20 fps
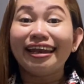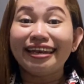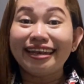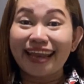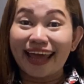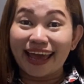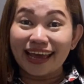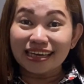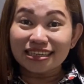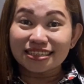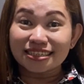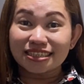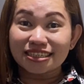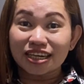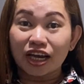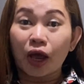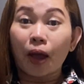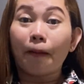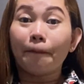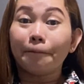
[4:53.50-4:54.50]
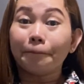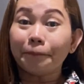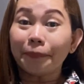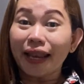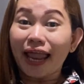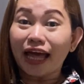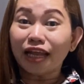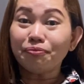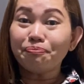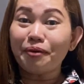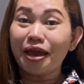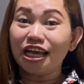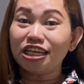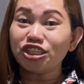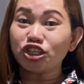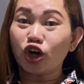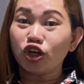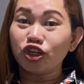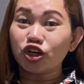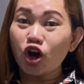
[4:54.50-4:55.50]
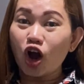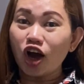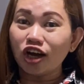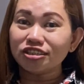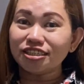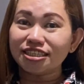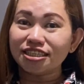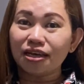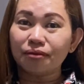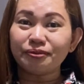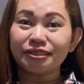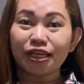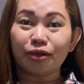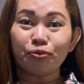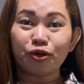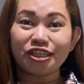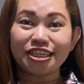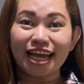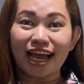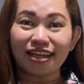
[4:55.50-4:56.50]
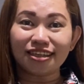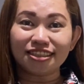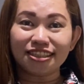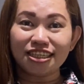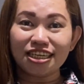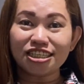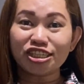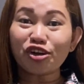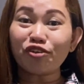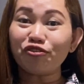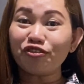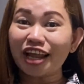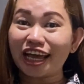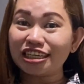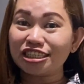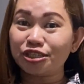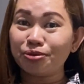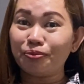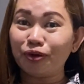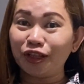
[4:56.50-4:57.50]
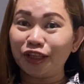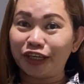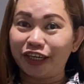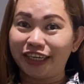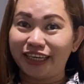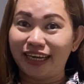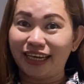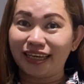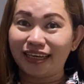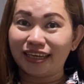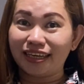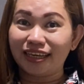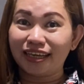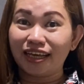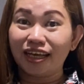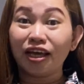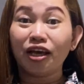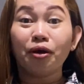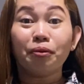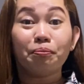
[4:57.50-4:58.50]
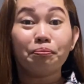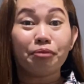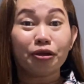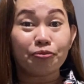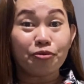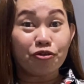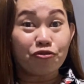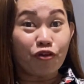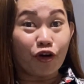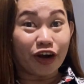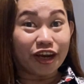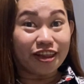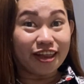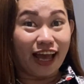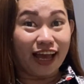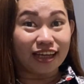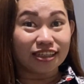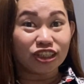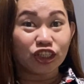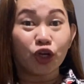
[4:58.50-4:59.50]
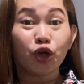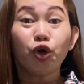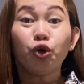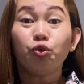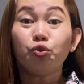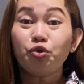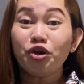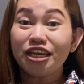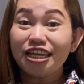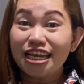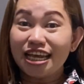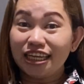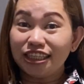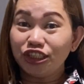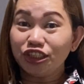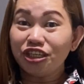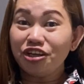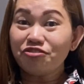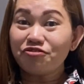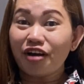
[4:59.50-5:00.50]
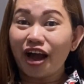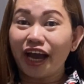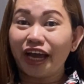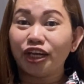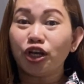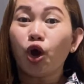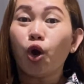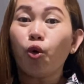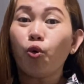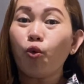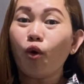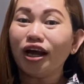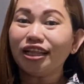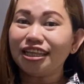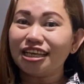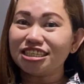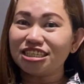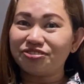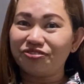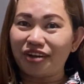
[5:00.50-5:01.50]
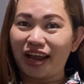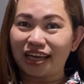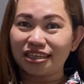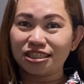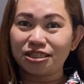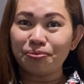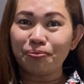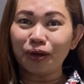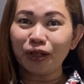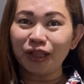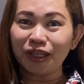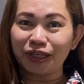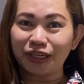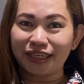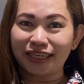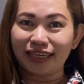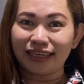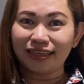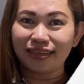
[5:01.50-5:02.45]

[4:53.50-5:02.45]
Next, plan based on the concepts and modalities of flexible learning. But before that, we need to discuss what is flexible learning.